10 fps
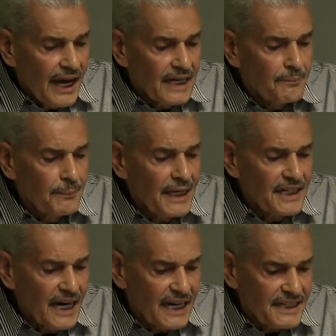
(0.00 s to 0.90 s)
And in
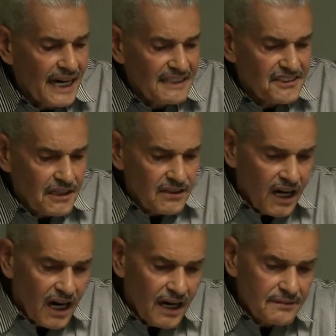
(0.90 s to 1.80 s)
many ayats,
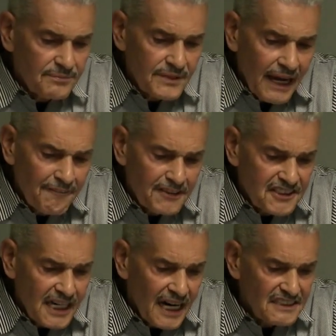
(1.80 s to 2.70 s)
Allah
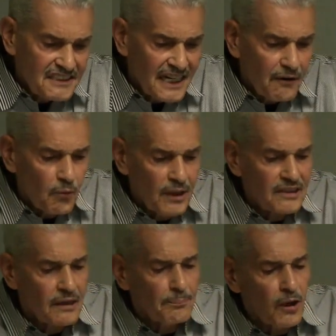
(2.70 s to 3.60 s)
emphasized that one
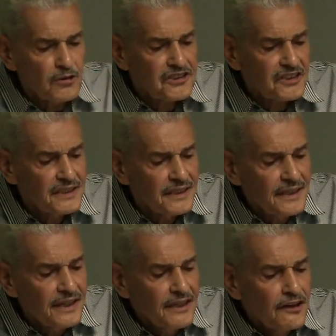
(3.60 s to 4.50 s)
of the most
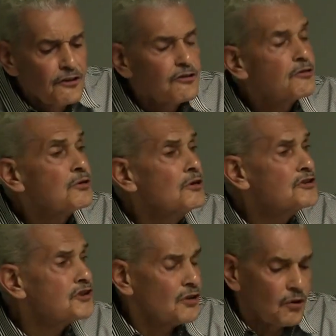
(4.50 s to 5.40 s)

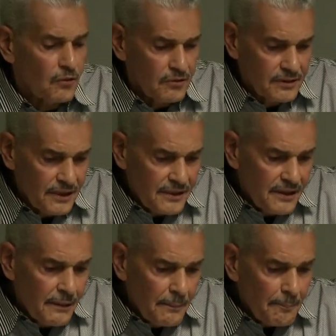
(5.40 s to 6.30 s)
crucial
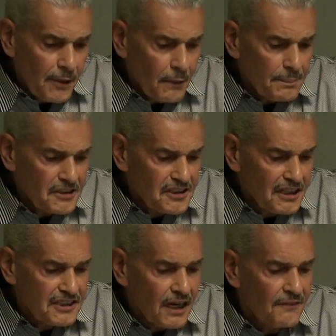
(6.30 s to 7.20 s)

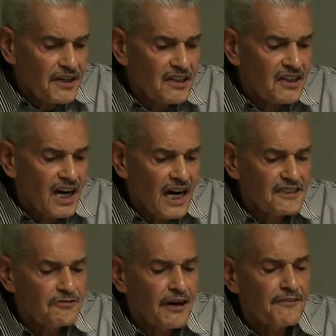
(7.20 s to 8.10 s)
purposes of the
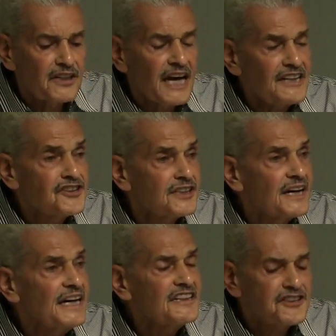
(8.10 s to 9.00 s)
Quran's revelation
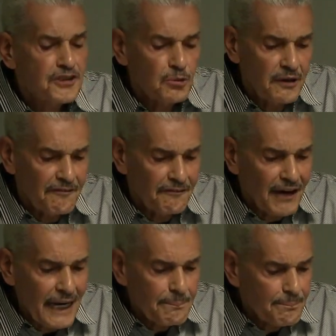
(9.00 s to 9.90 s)
is to
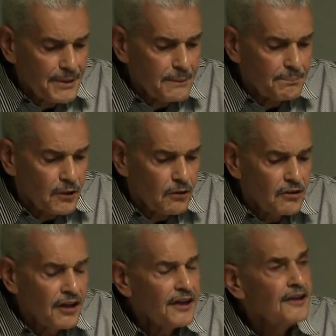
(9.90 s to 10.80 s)
invite people
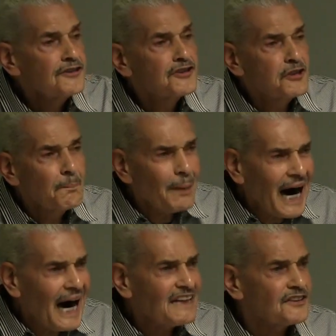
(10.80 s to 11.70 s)
to
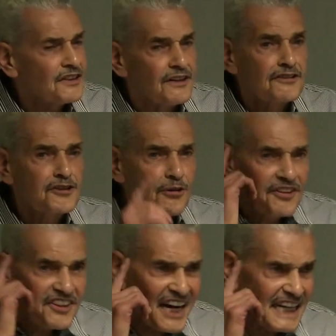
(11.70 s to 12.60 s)
ponder, to
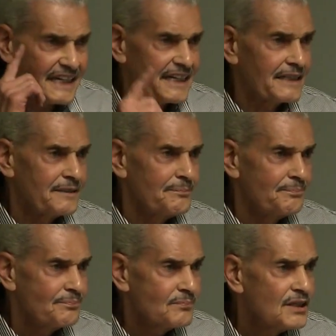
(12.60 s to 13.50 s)
think,
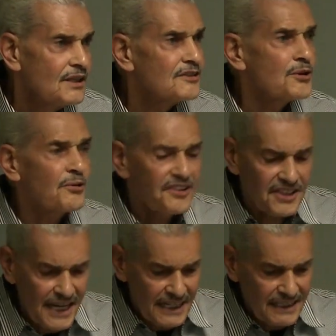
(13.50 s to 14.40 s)
to
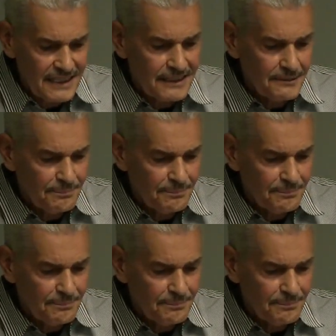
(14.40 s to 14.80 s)
think.